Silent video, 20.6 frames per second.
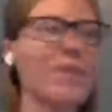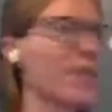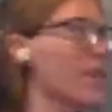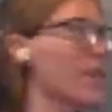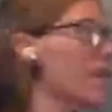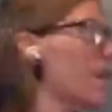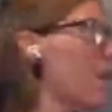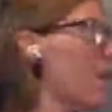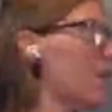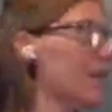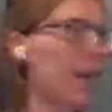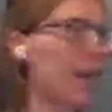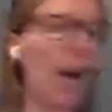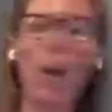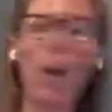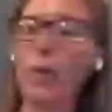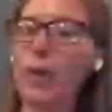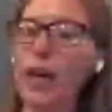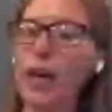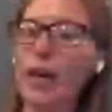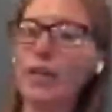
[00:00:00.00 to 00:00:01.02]
on the
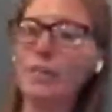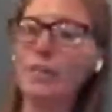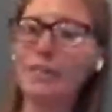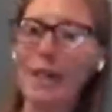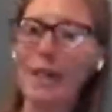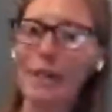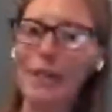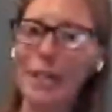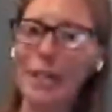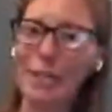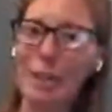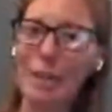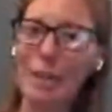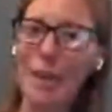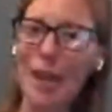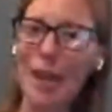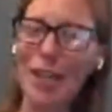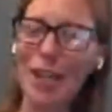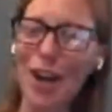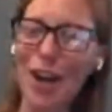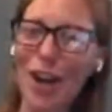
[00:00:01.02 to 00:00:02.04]
Ottawa out here in my
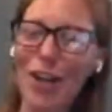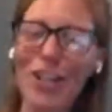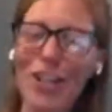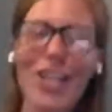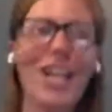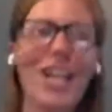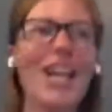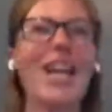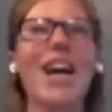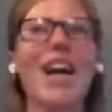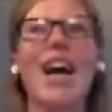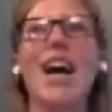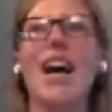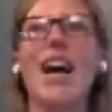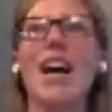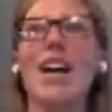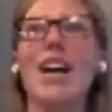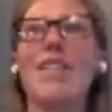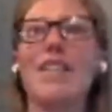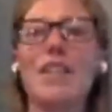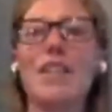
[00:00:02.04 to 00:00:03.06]
backyard
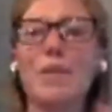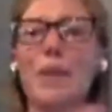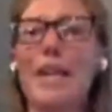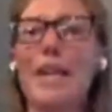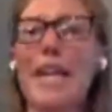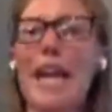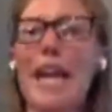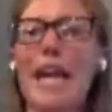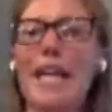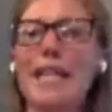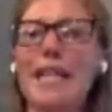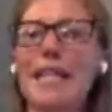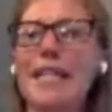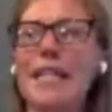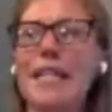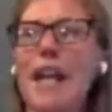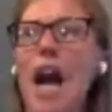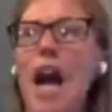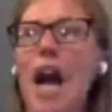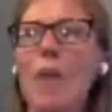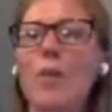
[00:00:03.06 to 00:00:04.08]
this weekend,
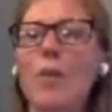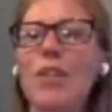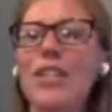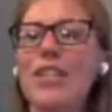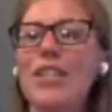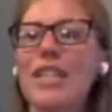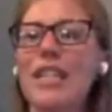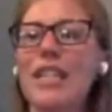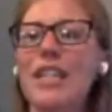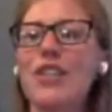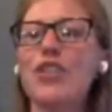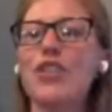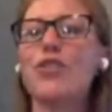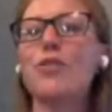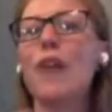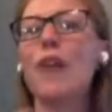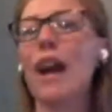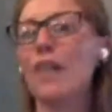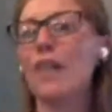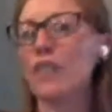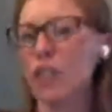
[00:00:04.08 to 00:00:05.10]
I wouldn't need
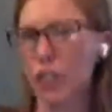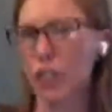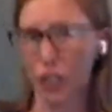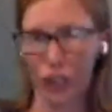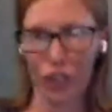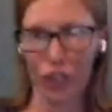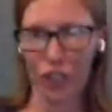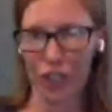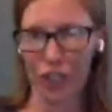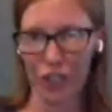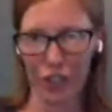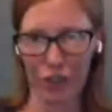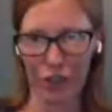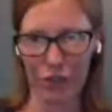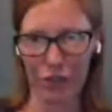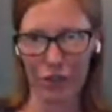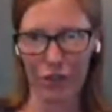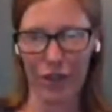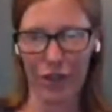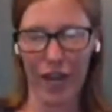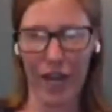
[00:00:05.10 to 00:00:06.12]
travel insurance to go
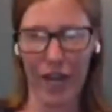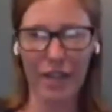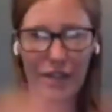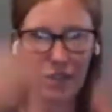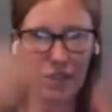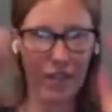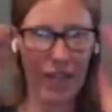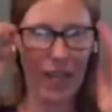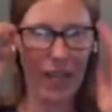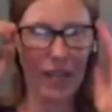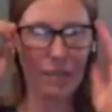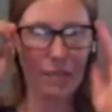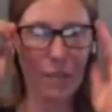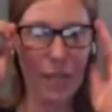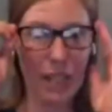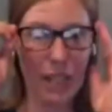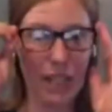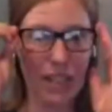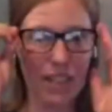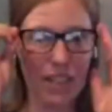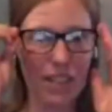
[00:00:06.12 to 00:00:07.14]
do that, okay?
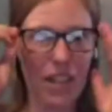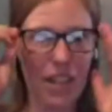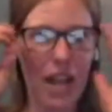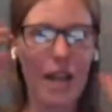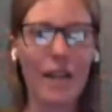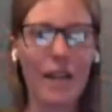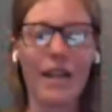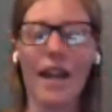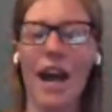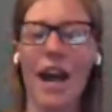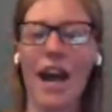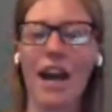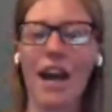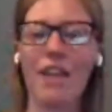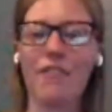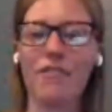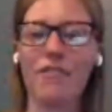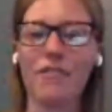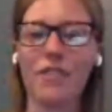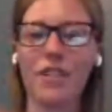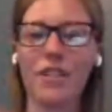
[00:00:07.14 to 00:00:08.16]
Because I have
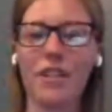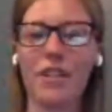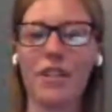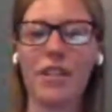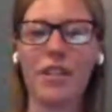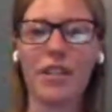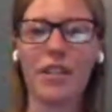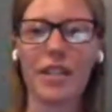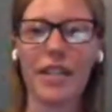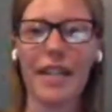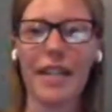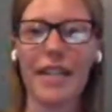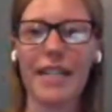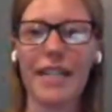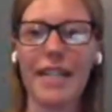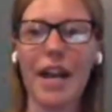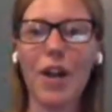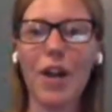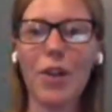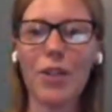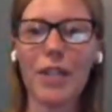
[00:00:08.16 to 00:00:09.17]
Canadian
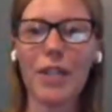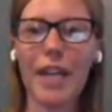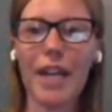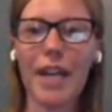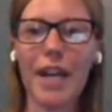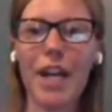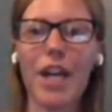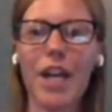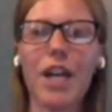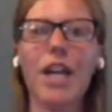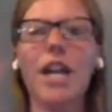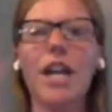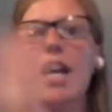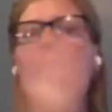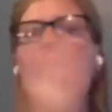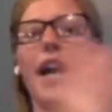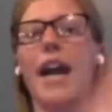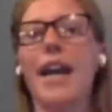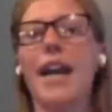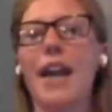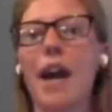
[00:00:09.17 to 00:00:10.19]
health care
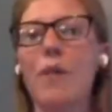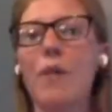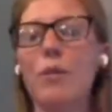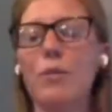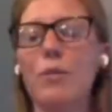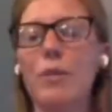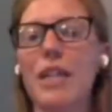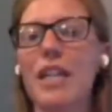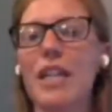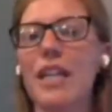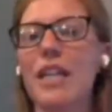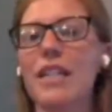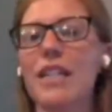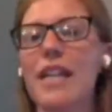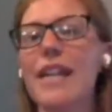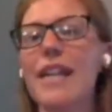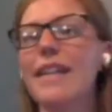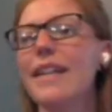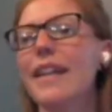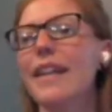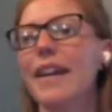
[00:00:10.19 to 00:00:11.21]
and I will be
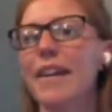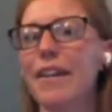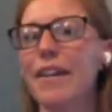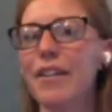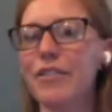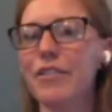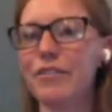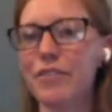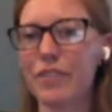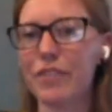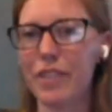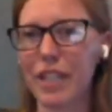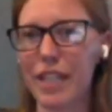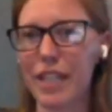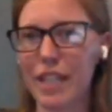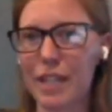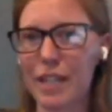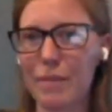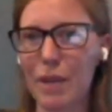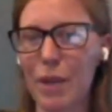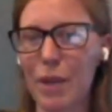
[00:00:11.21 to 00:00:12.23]
taken care of
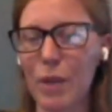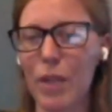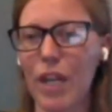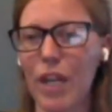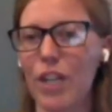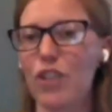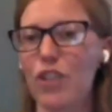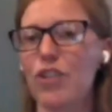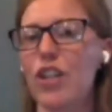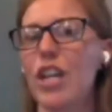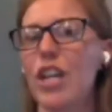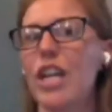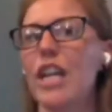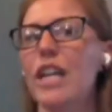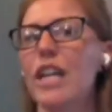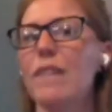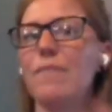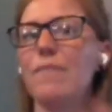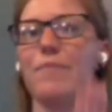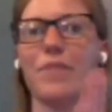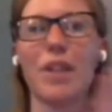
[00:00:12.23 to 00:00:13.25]
in my own
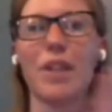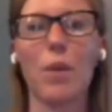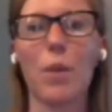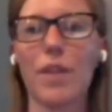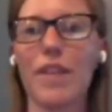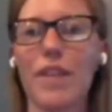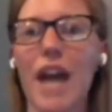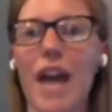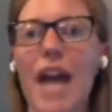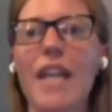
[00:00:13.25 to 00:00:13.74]
country with that.